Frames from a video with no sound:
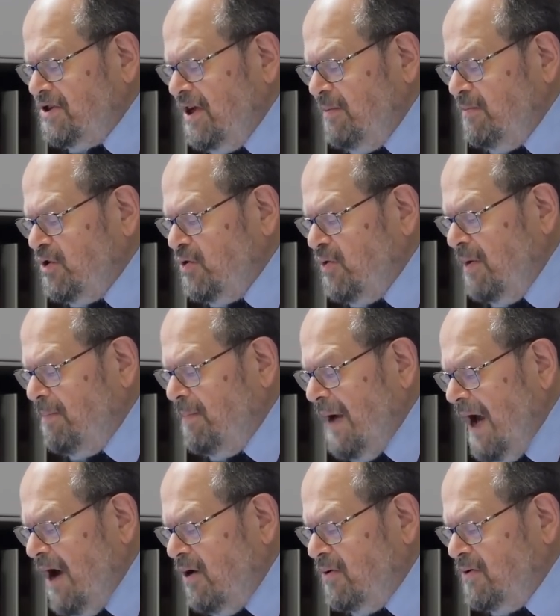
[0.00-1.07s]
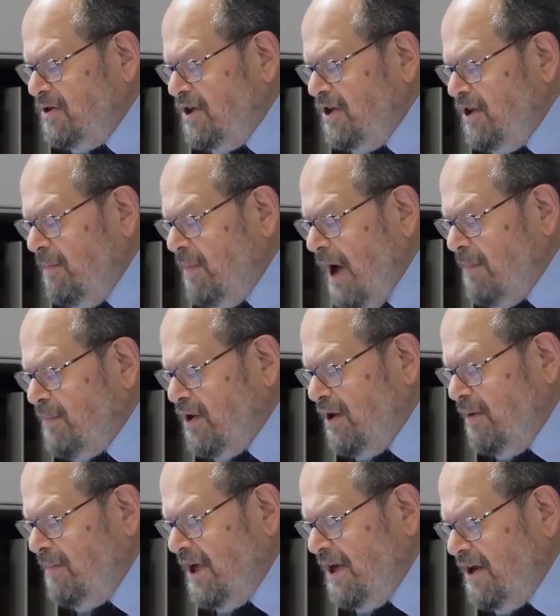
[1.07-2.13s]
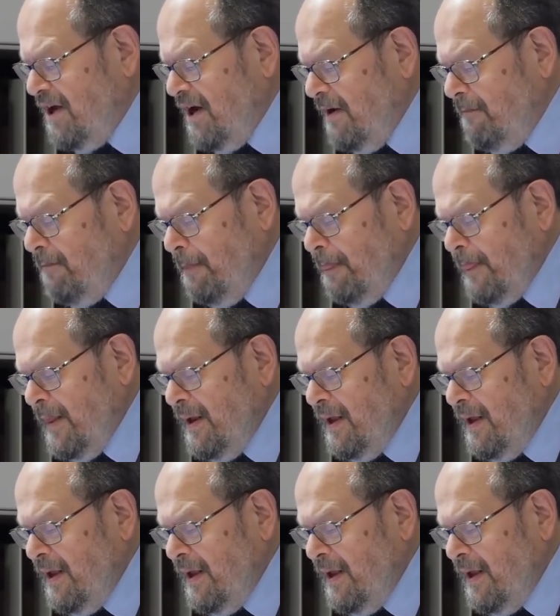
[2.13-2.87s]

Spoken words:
but seem to abound in the popular media.